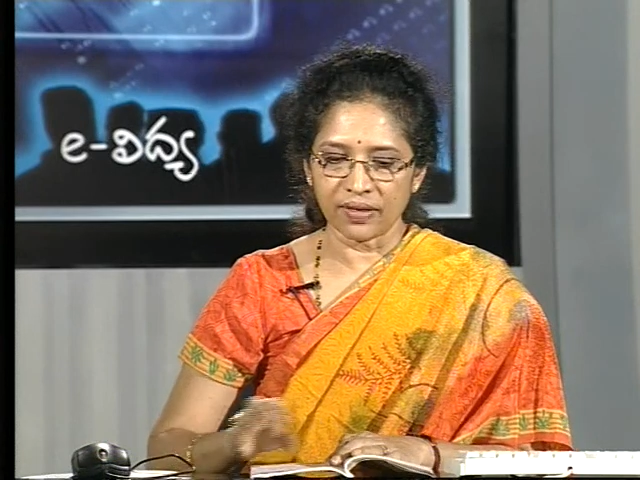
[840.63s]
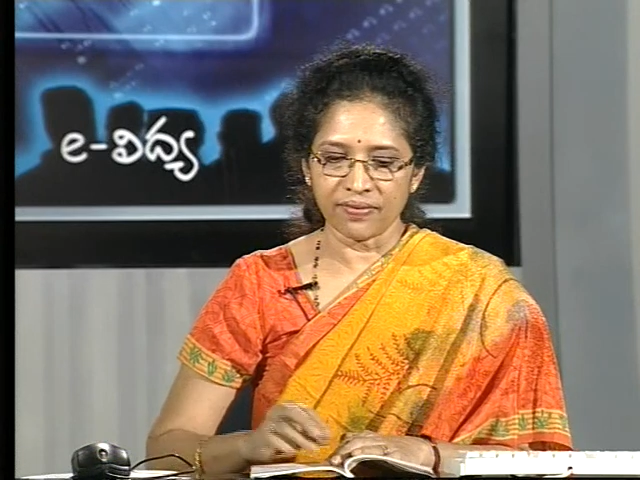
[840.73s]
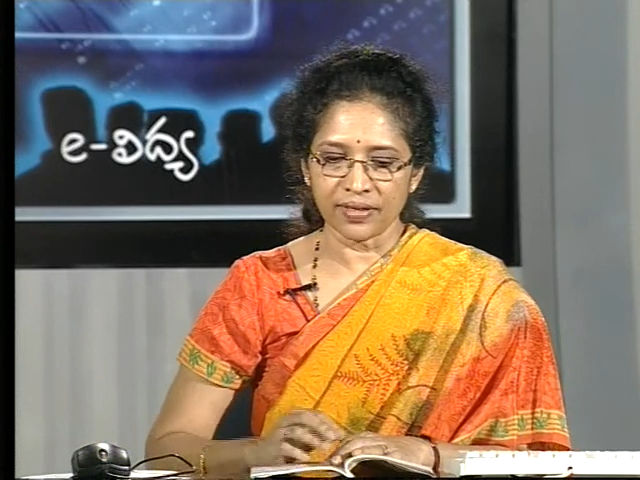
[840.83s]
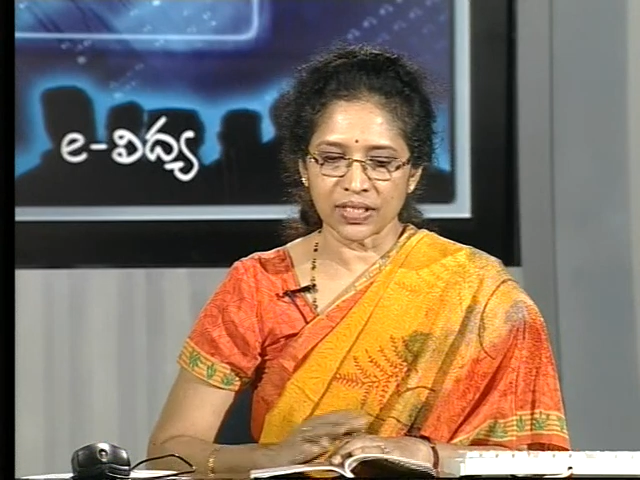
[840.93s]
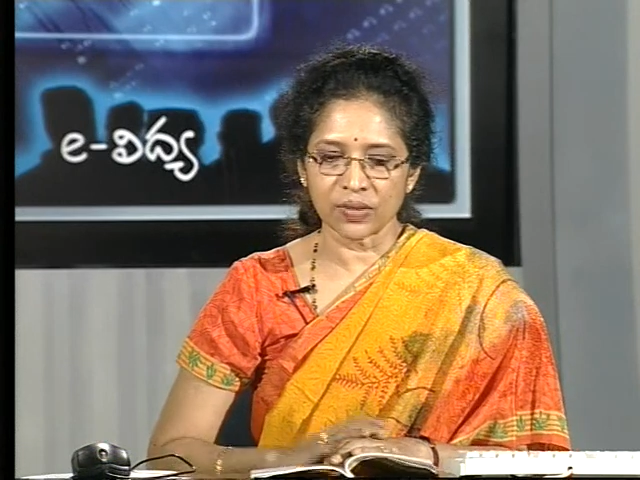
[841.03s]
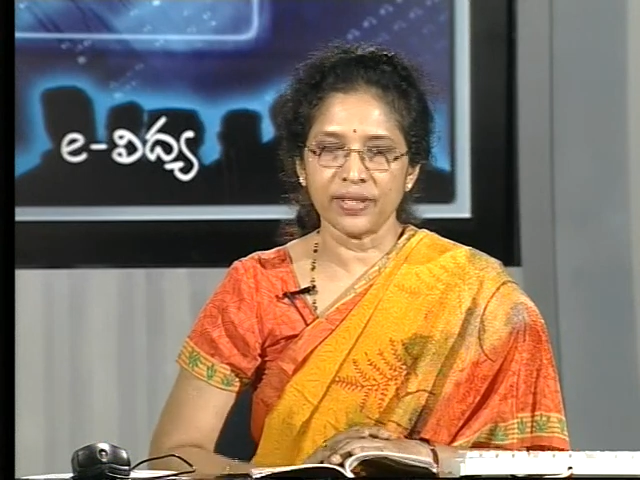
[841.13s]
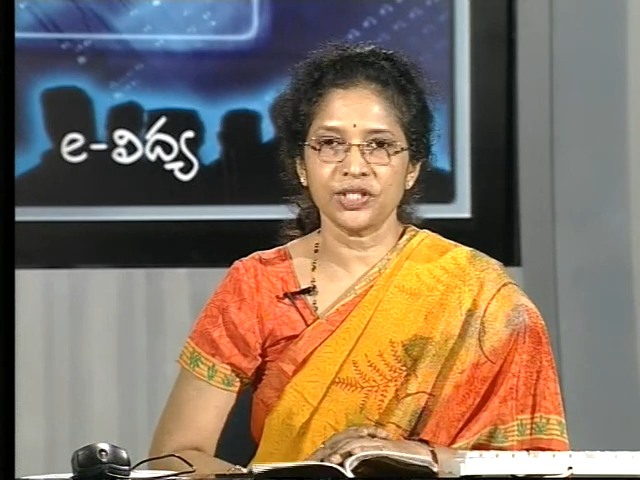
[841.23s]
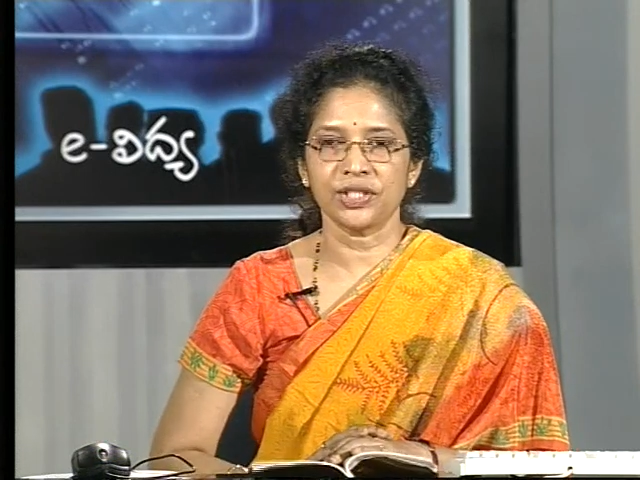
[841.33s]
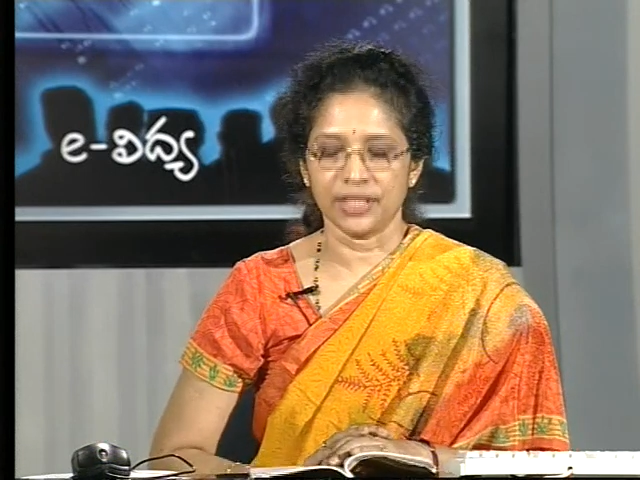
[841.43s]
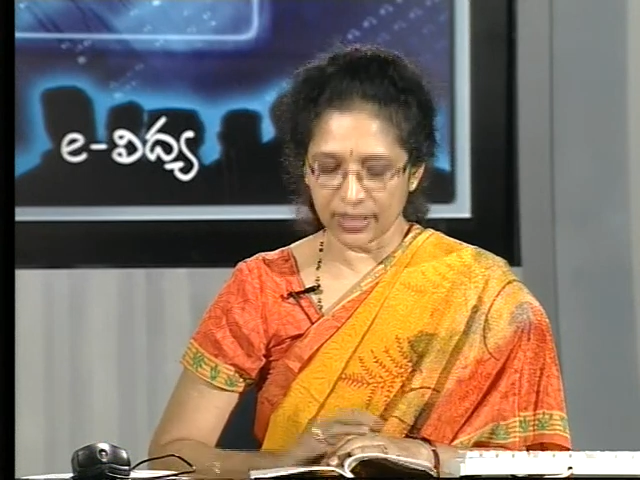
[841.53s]
the first
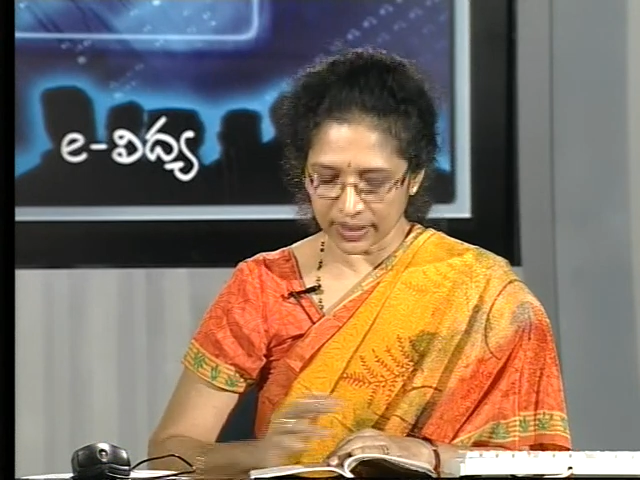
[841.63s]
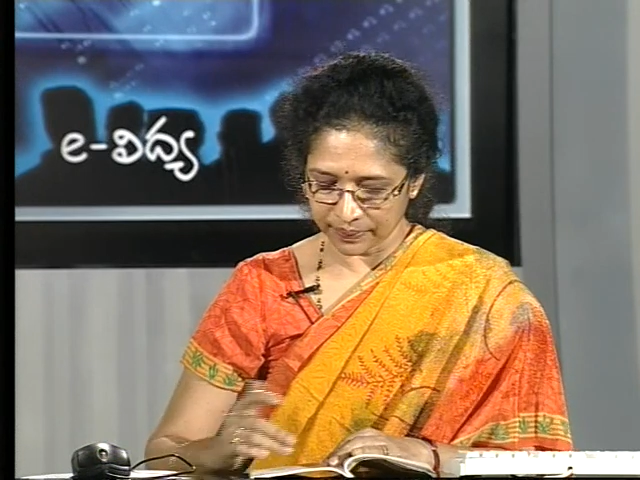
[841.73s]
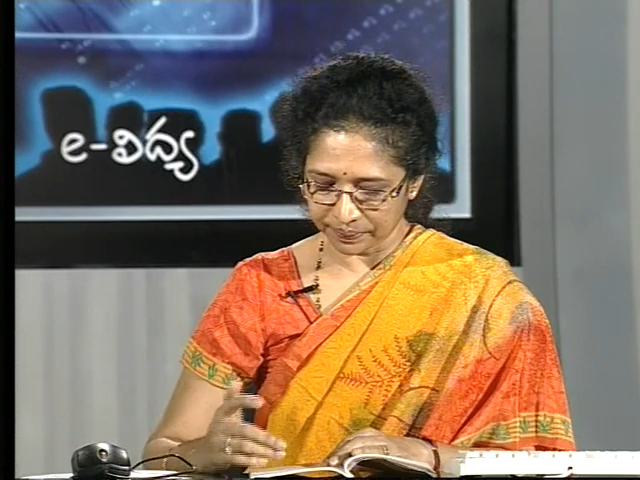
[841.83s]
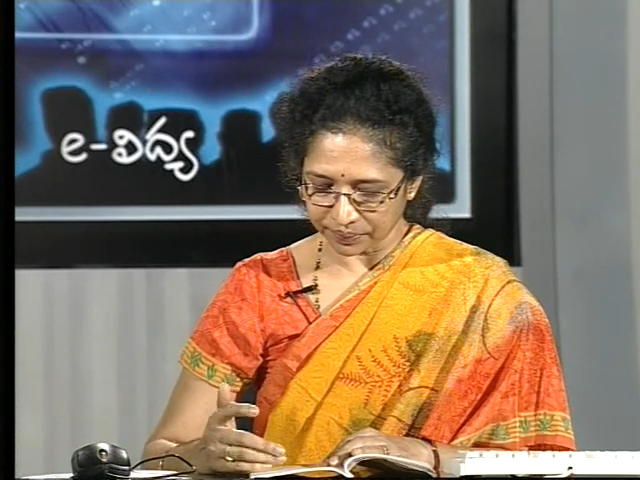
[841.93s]
question is,